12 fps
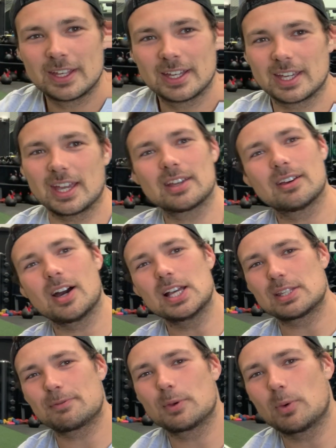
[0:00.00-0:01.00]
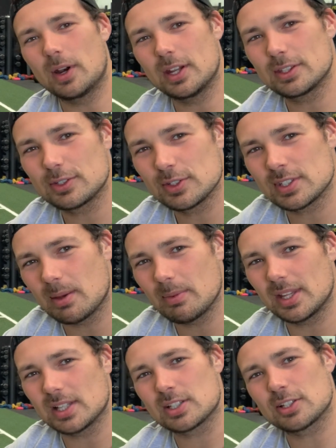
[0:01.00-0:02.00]
Again, guys, if you want to do something
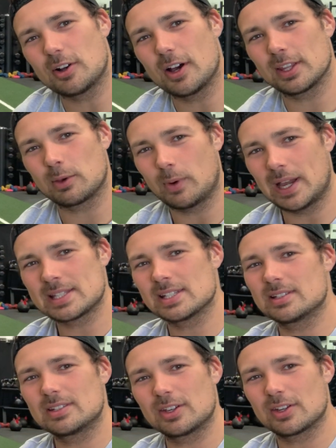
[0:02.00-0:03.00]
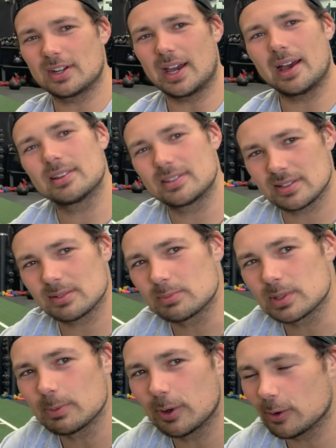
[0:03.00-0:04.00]
that's slightly weighted, you can add some
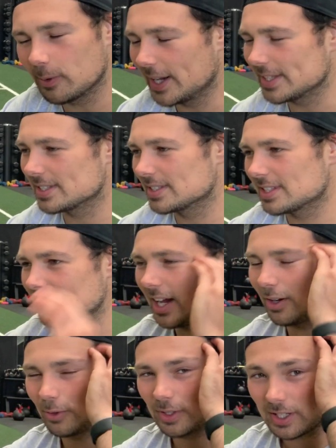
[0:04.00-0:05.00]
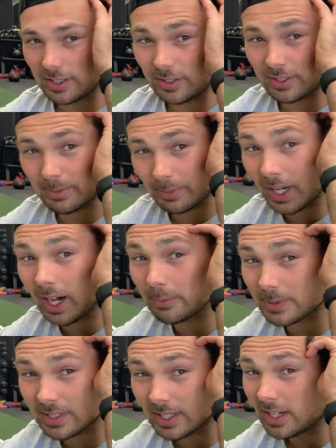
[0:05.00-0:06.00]
small weights into that, or you can use some
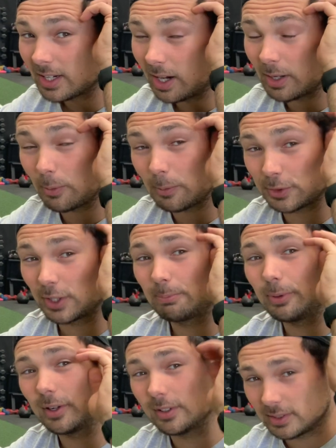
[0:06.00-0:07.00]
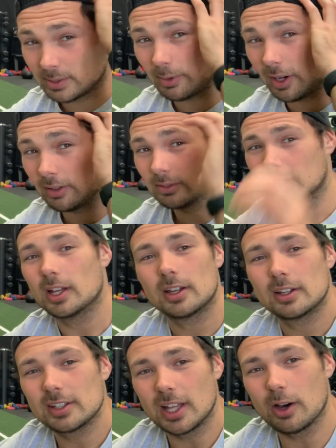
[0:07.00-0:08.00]
cups, a drink bottle as well.
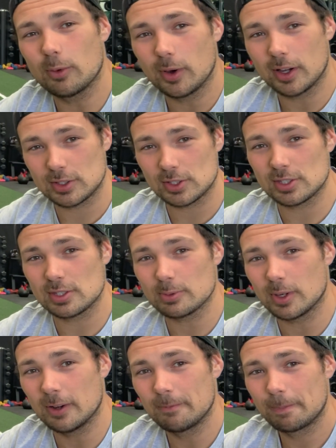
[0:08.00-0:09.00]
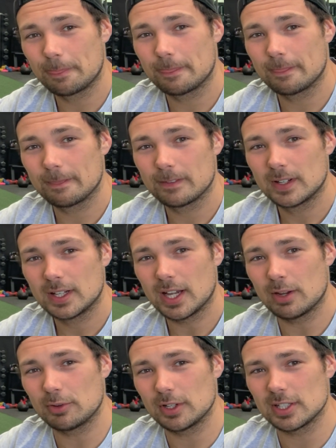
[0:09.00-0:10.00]
That'll work just as well.
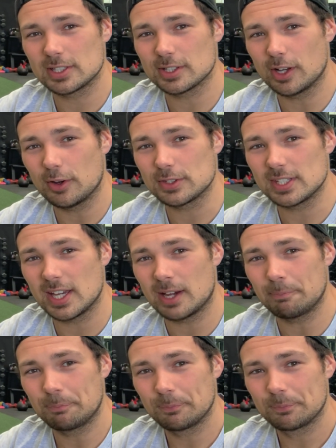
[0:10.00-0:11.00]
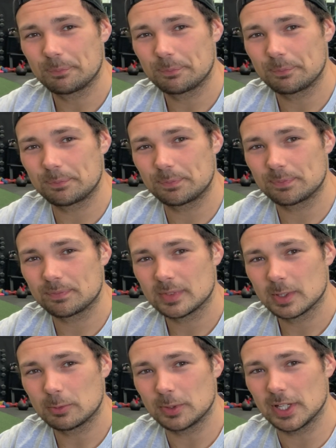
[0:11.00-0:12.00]
And really slow it down.
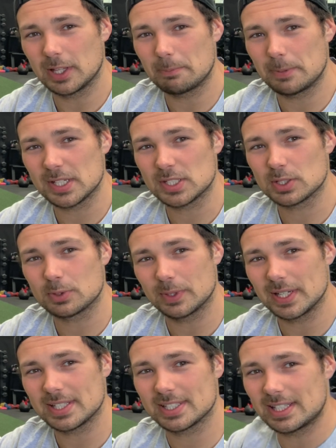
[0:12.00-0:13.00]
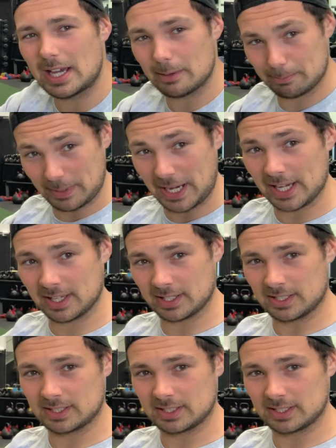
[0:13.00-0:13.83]
Really big squeeze in that back.